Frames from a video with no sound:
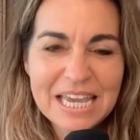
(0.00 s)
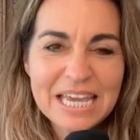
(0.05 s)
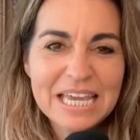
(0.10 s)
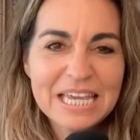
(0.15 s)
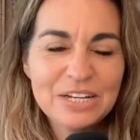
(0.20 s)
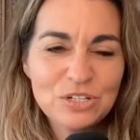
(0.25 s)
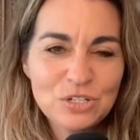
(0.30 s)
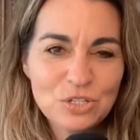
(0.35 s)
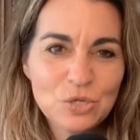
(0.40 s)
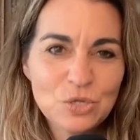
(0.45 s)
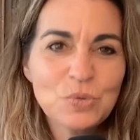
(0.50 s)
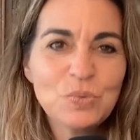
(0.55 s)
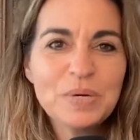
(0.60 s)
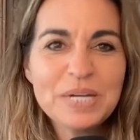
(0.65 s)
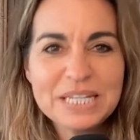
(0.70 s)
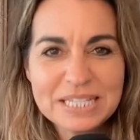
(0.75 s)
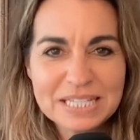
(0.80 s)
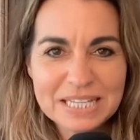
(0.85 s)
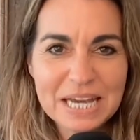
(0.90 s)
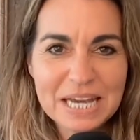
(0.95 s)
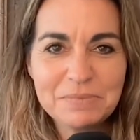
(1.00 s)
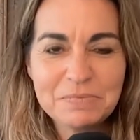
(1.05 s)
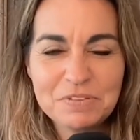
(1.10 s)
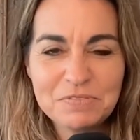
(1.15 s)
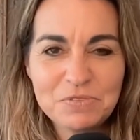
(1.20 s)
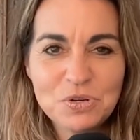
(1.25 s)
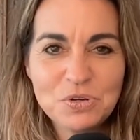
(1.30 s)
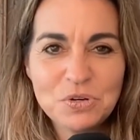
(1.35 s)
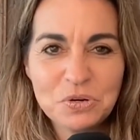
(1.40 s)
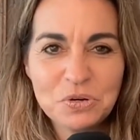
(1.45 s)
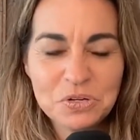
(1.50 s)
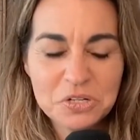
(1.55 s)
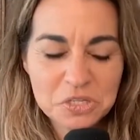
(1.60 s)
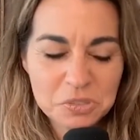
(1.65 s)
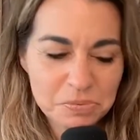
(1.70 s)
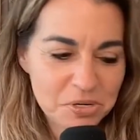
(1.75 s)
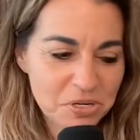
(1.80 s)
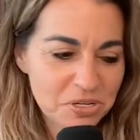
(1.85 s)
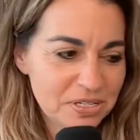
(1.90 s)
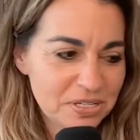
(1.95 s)
In 2 weeks' time, if you don't
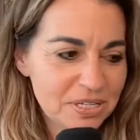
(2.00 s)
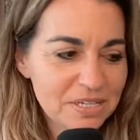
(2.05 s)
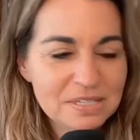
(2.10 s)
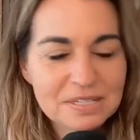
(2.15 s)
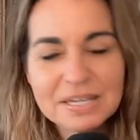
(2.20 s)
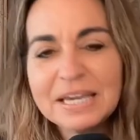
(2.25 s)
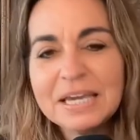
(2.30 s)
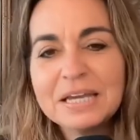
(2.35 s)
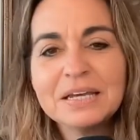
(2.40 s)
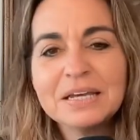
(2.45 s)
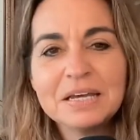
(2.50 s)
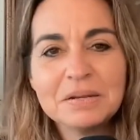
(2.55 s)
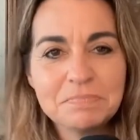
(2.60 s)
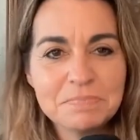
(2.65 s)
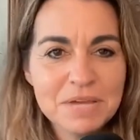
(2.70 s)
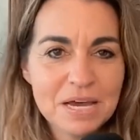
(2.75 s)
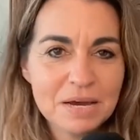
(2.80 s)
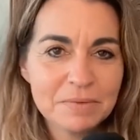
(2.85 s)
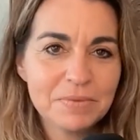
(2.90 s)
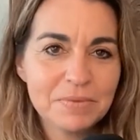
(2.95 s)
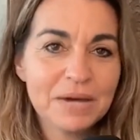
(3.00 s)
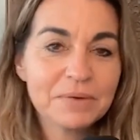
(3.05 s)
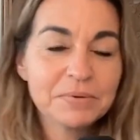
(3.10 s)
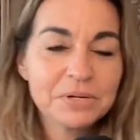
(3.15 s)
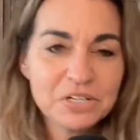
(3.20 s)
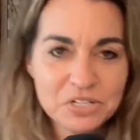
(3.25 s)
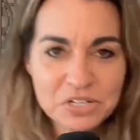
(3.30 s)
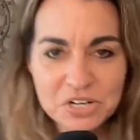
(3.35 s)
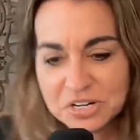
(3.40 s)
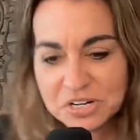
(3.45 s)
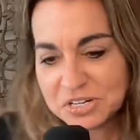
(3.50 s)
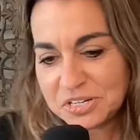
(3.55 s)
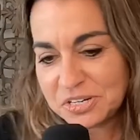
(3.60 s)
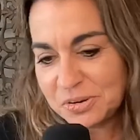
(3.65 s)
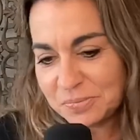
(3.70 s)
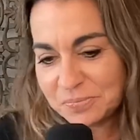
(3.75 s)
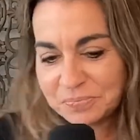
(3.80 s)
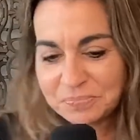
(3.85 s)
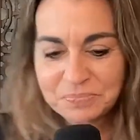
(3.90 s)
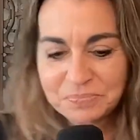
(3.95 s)
experience this, hit me up. I want to talk to you
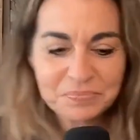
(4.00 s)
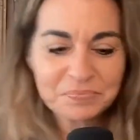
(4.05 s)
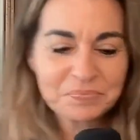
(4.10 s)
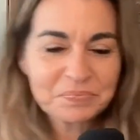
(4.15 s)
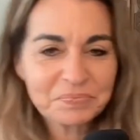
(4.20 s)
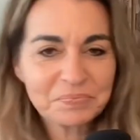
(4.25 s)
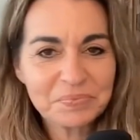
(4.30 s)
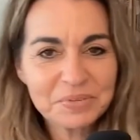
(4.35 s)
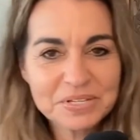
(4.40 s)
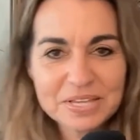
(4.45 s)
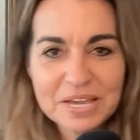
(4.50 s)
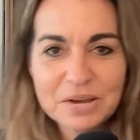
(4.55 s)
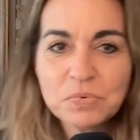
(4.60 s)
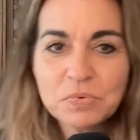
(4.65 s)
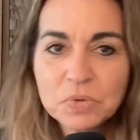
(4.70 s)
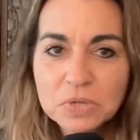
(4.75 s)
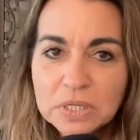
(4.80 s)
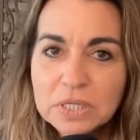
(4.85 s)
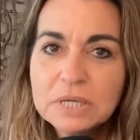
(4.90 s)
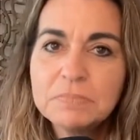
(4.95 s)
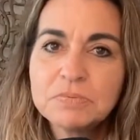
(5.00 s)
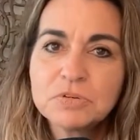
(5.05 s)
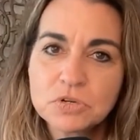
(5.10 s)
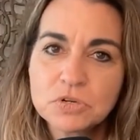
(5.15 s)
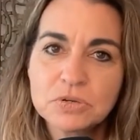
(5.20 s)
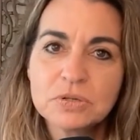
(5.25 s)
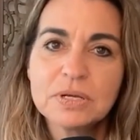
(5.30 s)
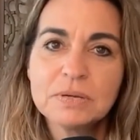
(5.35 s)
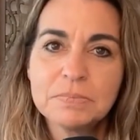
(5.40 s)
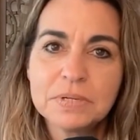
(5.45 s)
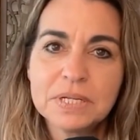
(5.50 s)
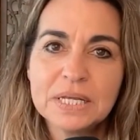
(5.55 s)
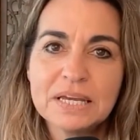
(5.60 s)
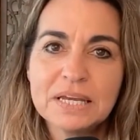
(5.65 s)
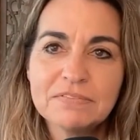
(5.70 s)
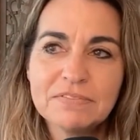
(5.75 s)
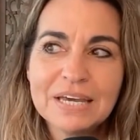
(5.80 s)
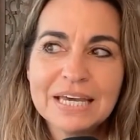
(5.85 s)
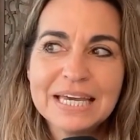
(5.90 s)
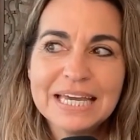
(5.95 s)
because I really, truly
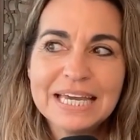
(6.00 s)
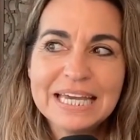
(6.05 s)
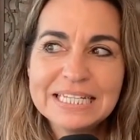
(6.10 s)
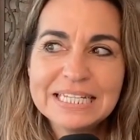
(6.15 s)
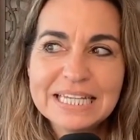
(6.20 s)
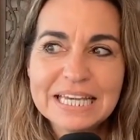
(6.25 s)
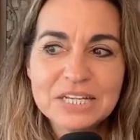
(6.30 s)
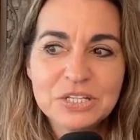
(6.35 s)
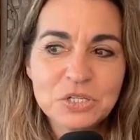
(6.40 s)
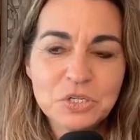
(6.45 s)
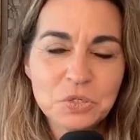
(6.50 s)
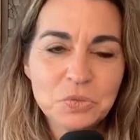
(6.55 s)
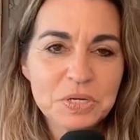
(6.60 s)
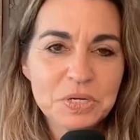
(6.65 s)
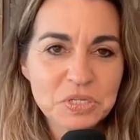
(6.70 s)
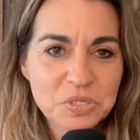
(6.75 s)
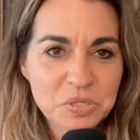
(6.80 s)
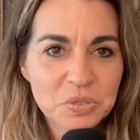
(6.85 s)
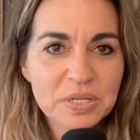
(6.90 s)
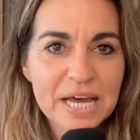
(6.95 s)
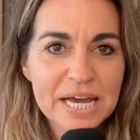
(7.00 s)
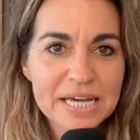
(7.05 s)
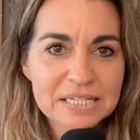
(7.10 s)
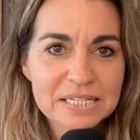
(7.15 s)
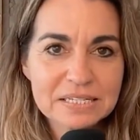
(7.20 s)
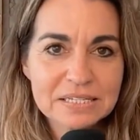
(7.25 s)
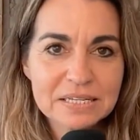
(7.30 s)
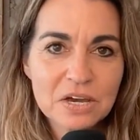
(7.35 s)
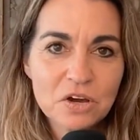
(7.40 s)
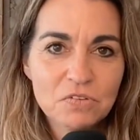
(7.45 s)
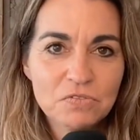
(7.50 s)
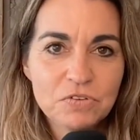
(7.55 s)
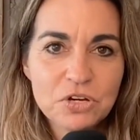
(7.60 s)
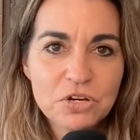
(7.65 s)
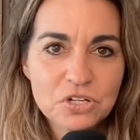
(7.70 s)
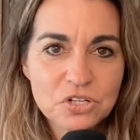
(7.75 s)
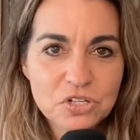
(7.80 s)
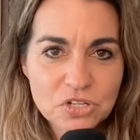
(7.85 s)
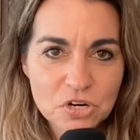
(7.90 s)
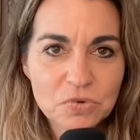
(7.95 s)
believe it takes 2 weeks or less for you
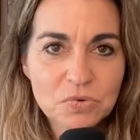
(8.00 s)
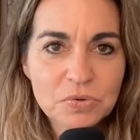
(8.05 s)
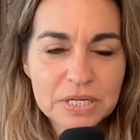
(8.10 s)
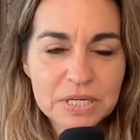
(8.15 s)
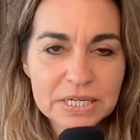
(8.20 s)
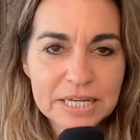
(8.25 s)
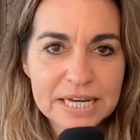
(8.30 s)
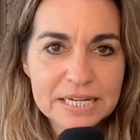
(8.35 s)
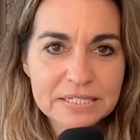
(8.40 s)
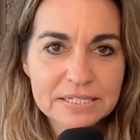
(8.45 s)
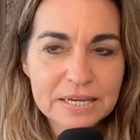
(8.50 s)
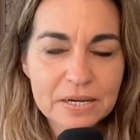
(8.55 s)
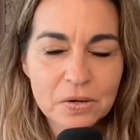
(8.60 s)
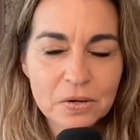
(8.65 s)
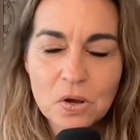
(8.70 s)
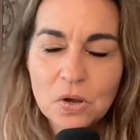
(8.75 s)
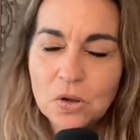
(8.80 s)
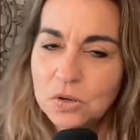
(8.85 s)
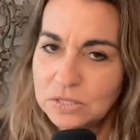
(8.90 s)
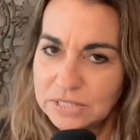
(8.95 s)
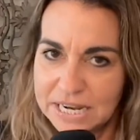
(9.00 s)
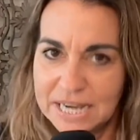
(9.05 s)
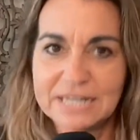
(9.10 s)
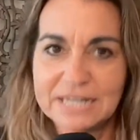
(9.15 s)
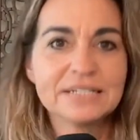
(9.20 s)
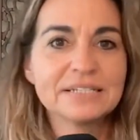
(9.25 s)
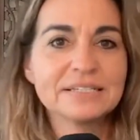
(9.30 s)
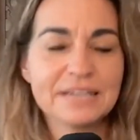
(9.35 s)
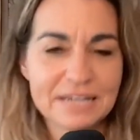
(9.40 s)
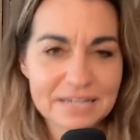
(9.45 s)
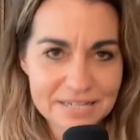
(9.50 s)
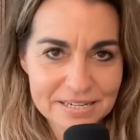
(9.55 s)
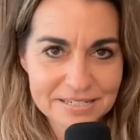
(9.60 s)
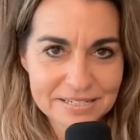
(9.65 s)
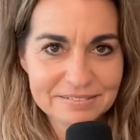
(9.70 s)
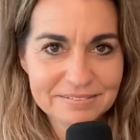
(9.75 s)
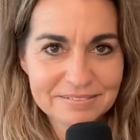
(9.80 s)
to start realizing, hold on a second.